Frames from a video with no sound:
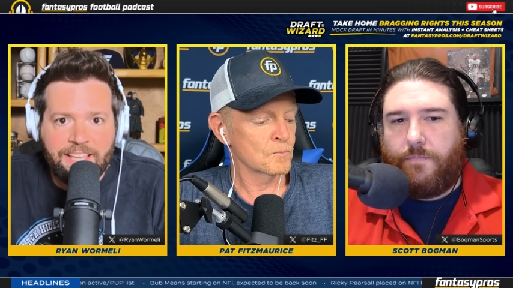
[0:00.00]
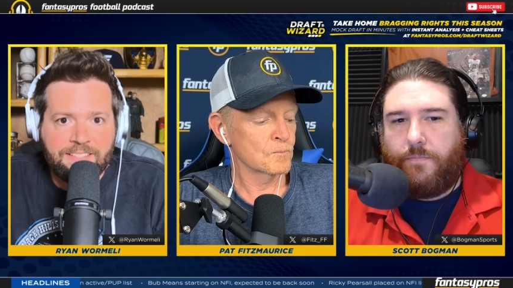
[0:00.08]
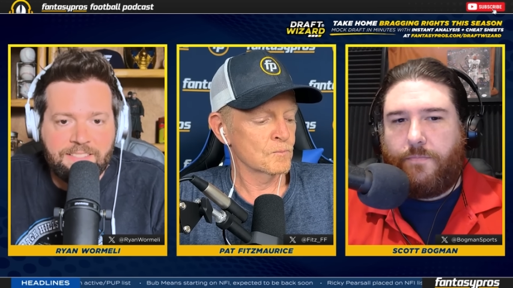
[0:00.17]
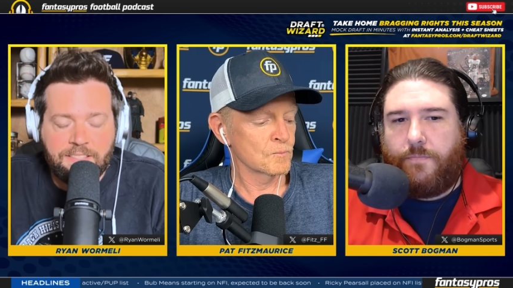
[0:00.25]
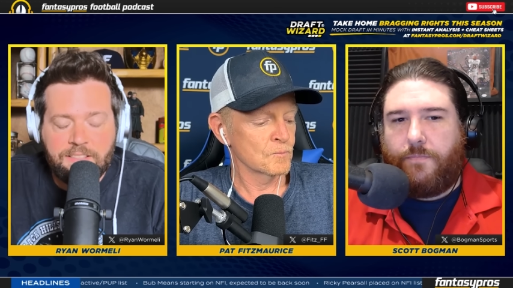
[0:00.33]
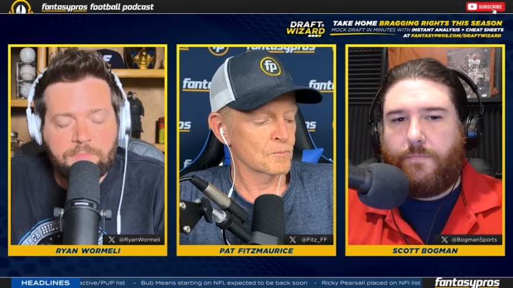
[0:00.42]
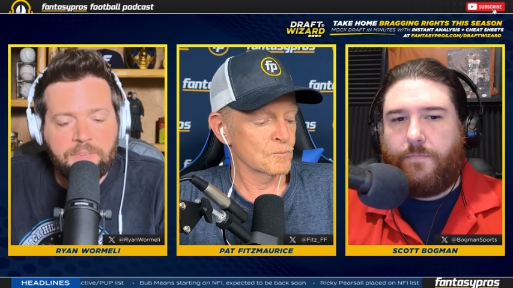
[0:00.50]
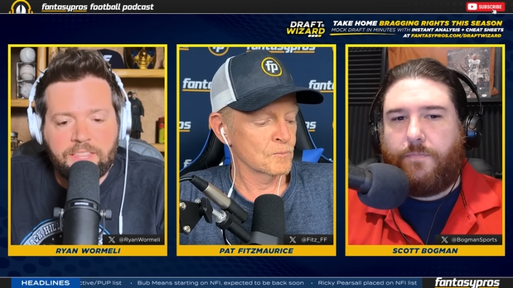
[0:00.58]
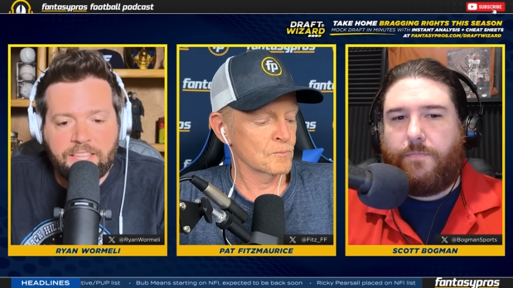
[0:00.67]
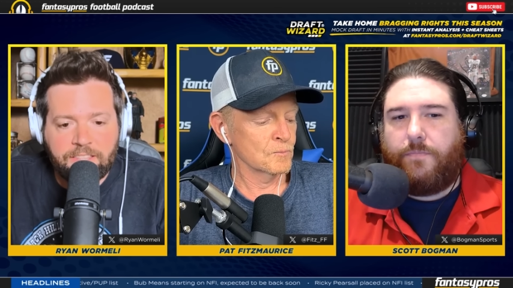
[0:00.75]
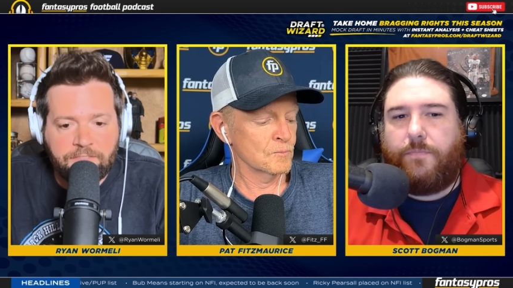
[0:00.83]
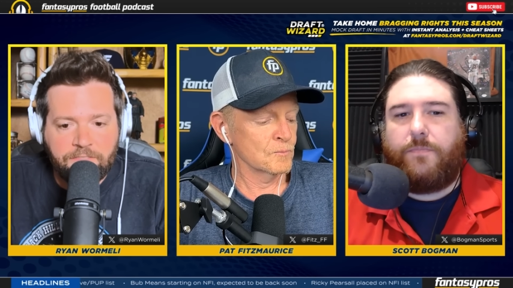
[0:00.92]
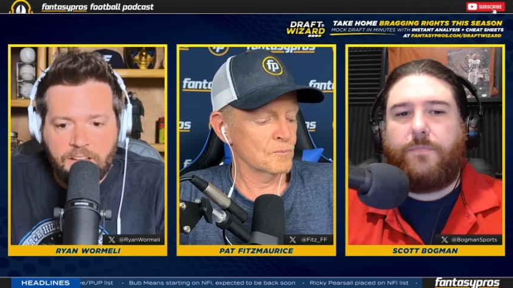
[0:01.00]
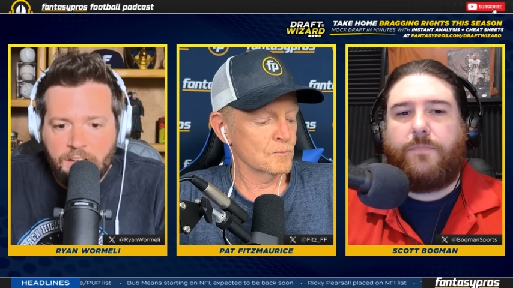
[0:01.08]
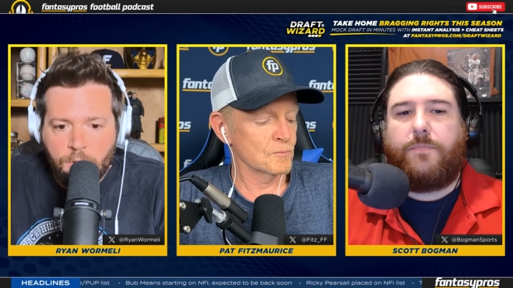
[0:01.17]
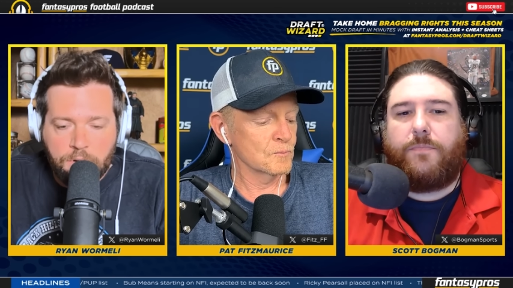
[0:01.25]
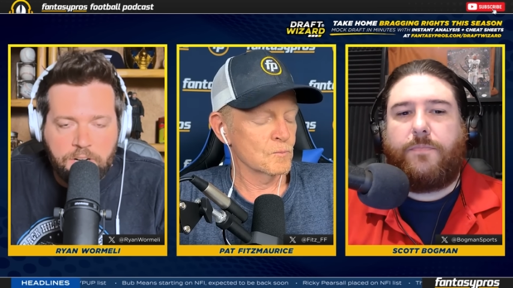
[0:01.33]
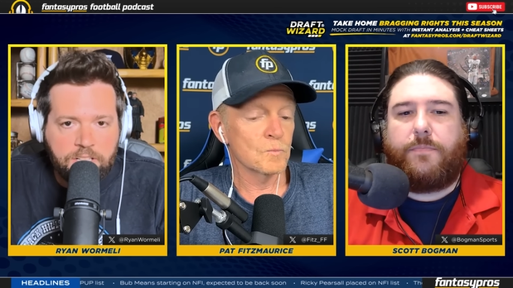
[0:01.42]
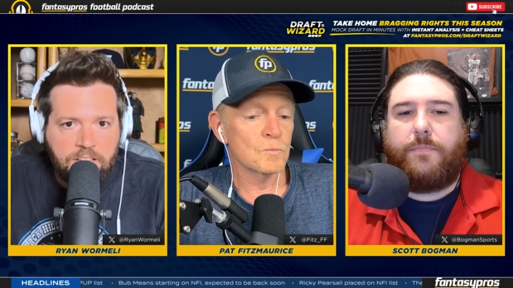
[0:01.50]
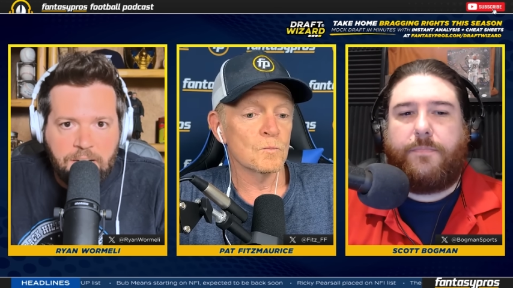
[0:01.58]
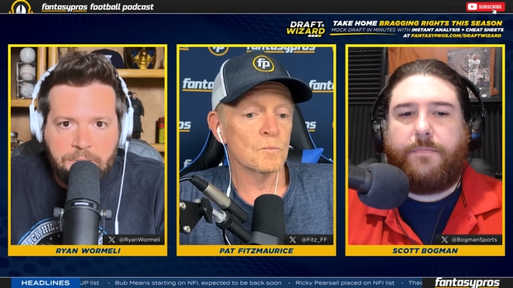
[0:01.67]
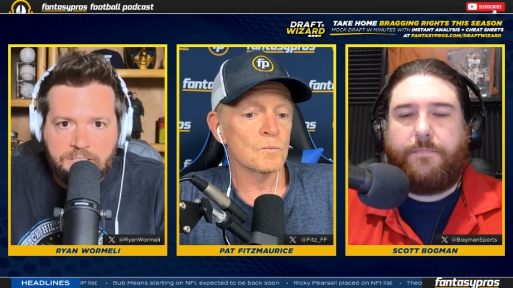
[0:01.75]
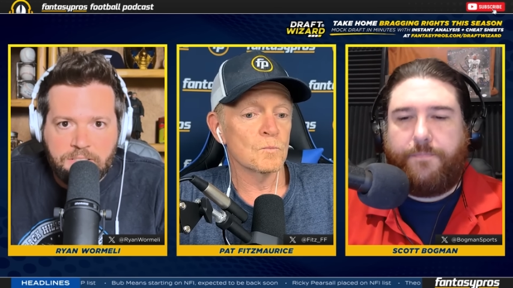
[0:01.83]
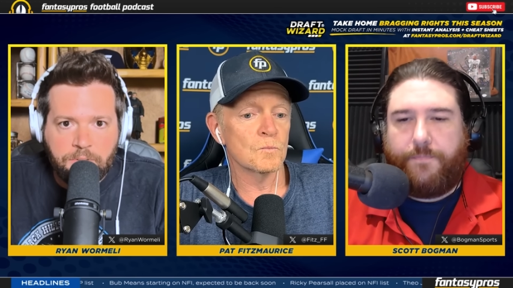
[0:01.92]
Speaker 1: He's, to me, like the we're going to talk
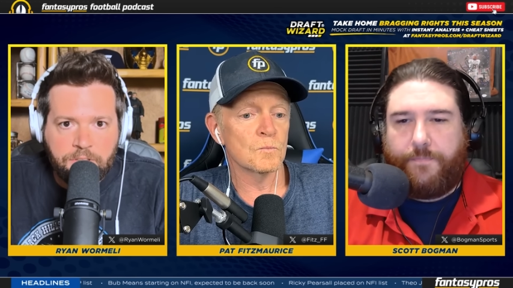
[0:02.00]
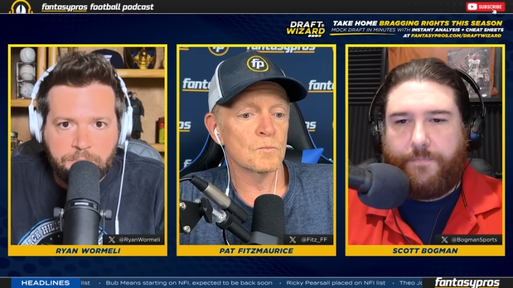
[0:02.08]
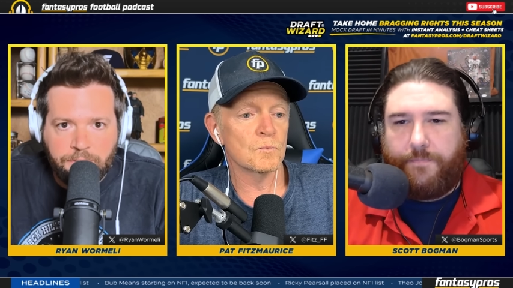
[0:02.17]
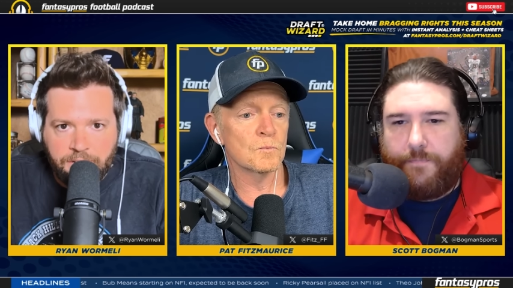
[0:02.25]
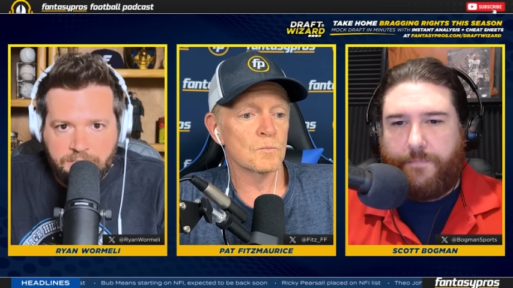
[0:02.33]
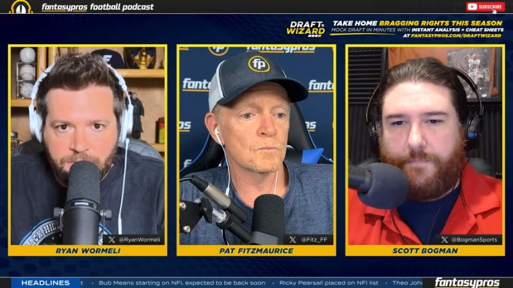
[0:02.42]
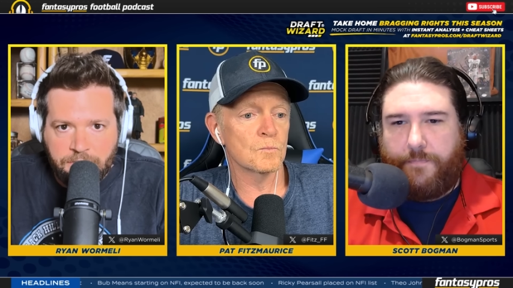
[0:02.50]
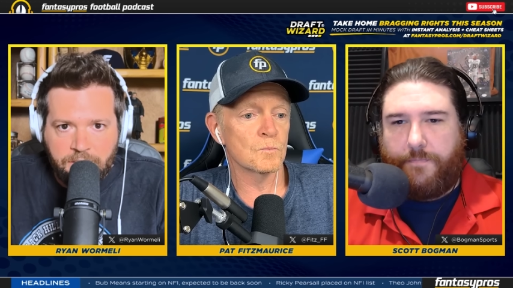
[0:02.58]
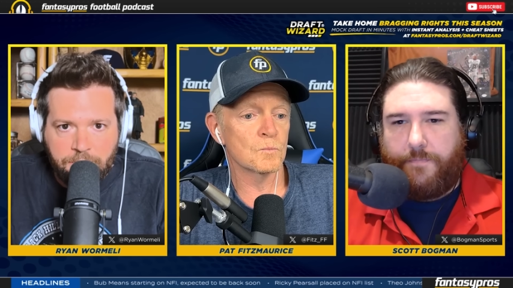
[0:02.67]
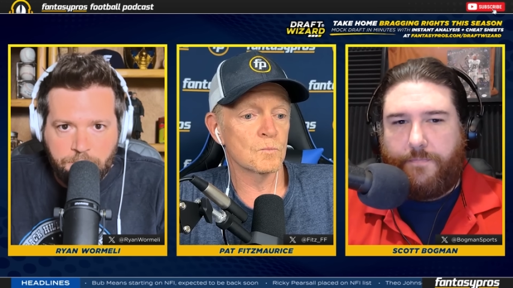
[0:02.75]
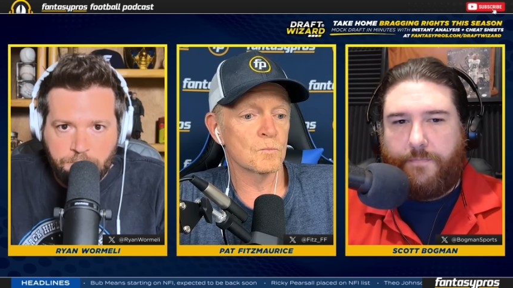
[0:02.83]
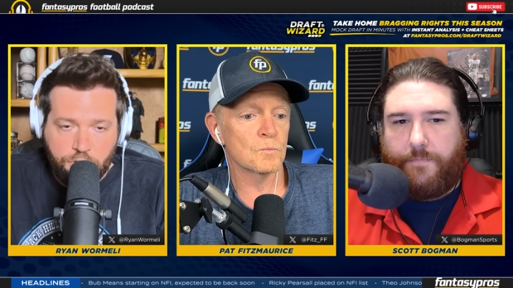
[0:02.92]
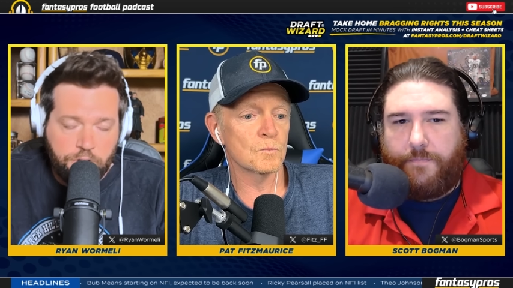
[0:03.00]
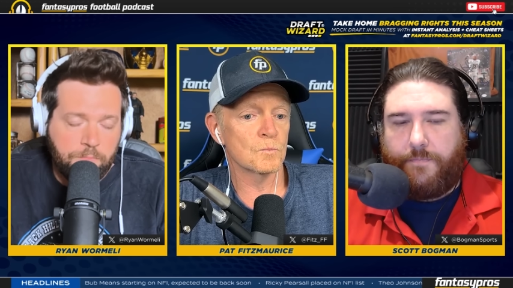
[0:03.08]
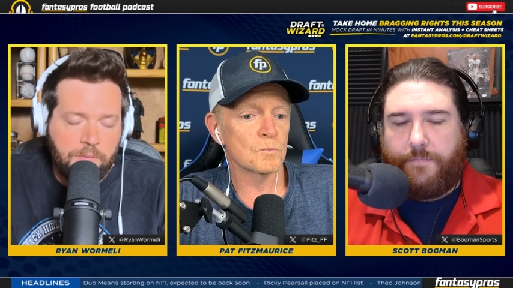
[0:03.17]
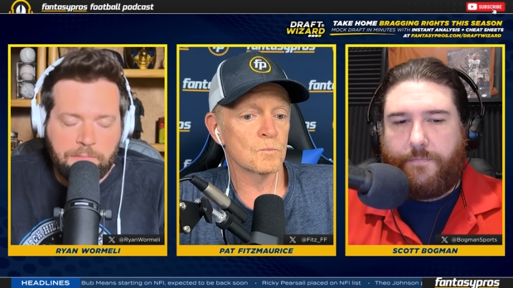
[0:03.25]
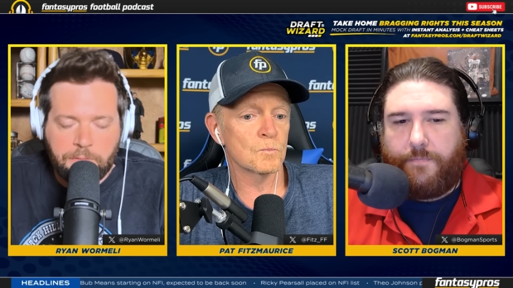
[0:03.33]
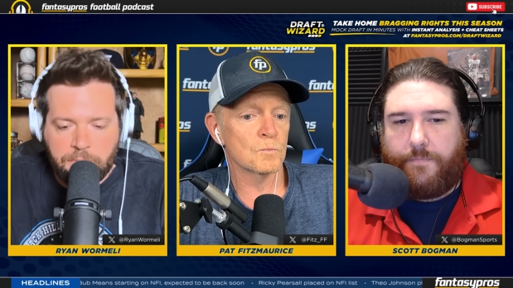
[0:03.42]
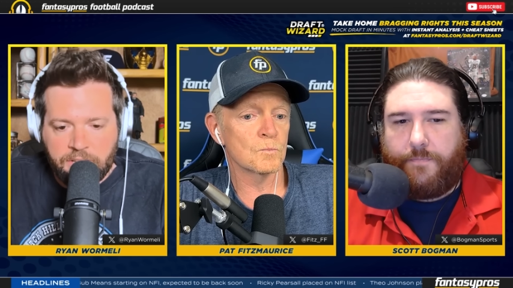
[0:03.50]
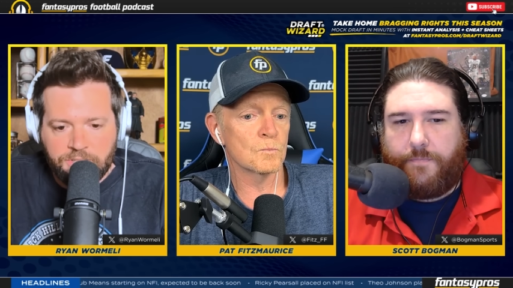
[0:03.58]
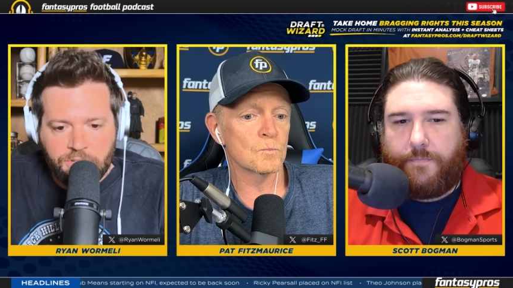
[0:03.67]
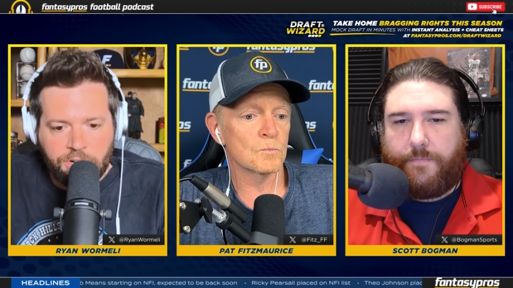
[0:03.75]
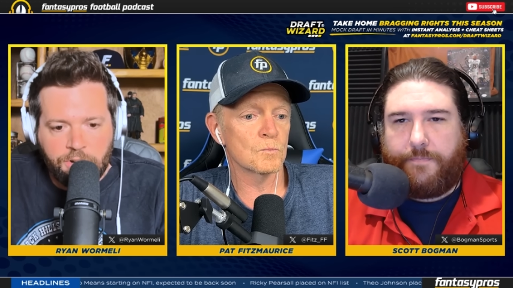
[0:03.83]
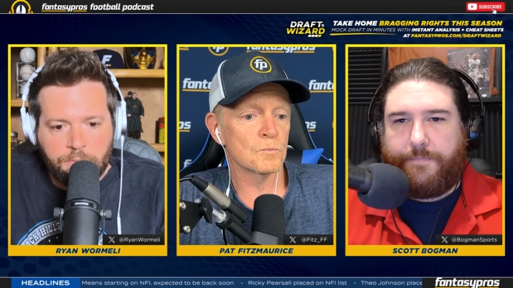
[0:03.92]
about some other players that we think could maybe be
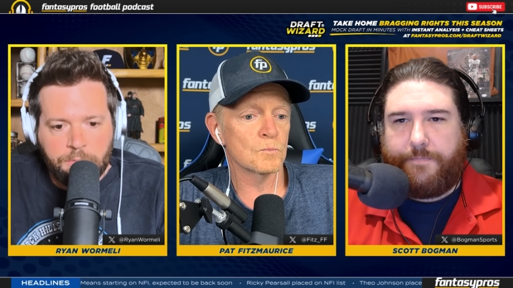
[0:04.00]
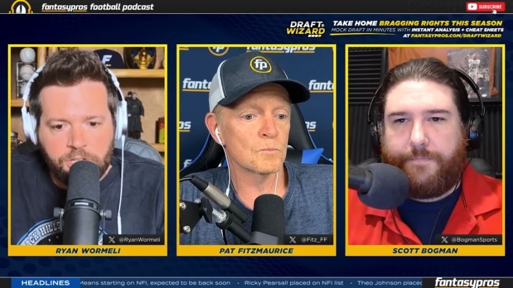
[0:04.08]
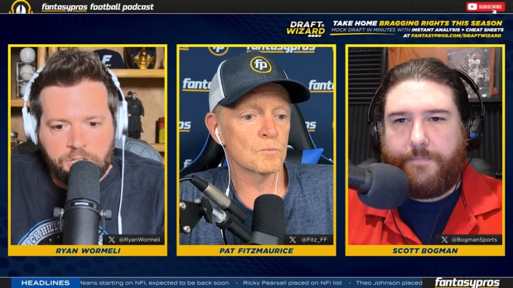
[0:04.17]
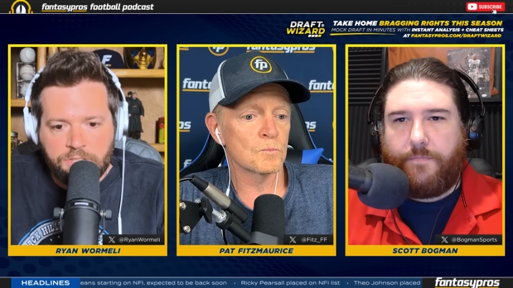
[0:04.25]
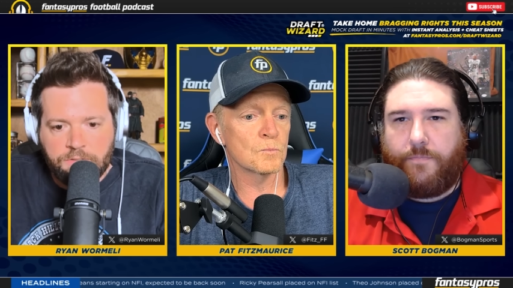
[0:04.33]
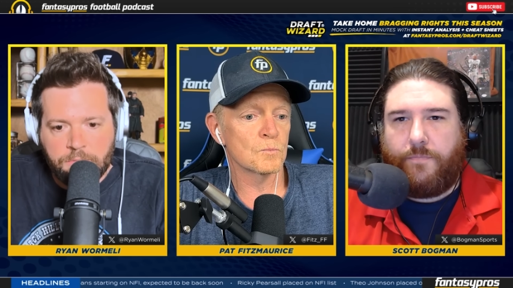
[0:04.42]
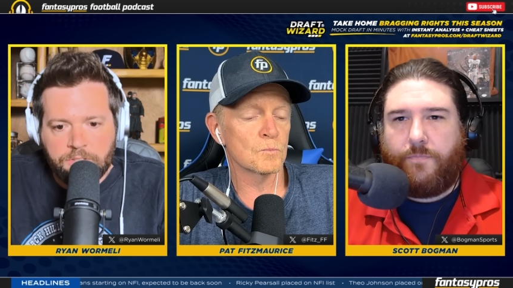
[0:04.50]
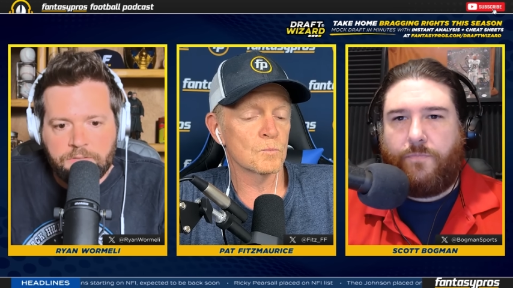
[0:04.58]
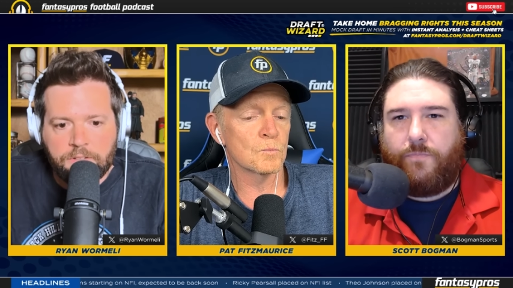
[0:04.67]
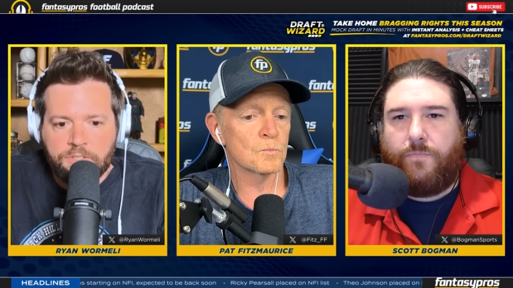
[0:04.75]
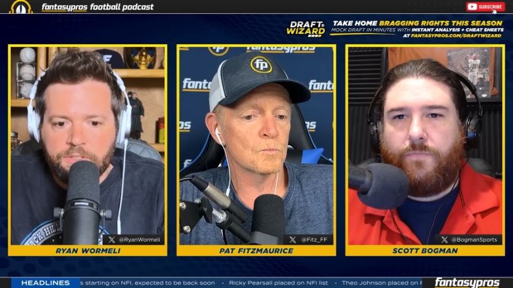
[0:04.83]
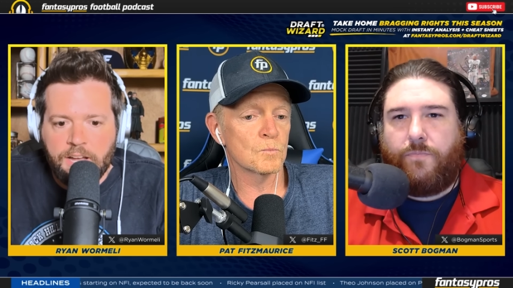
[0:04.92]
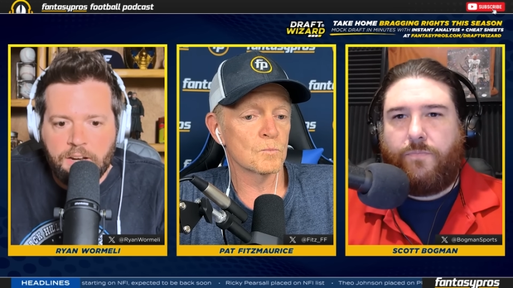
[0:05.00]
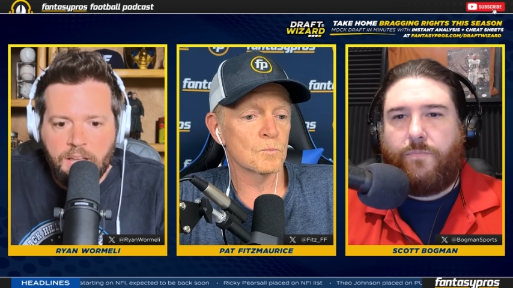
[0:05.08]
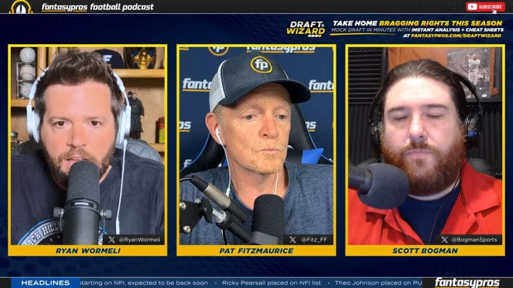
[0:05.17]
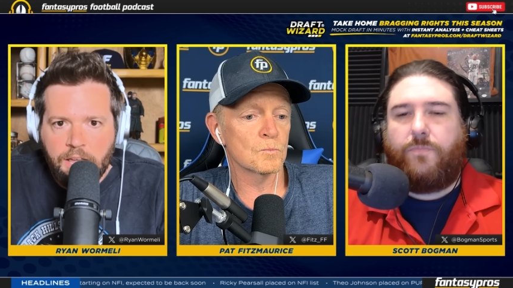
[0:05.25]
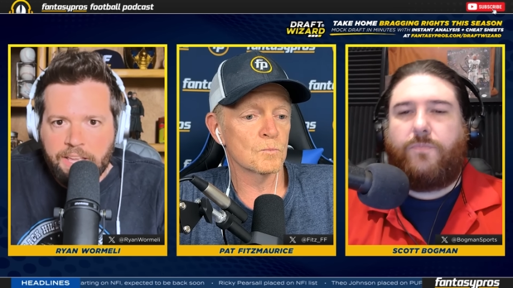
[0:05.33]
considered omissions from this first round.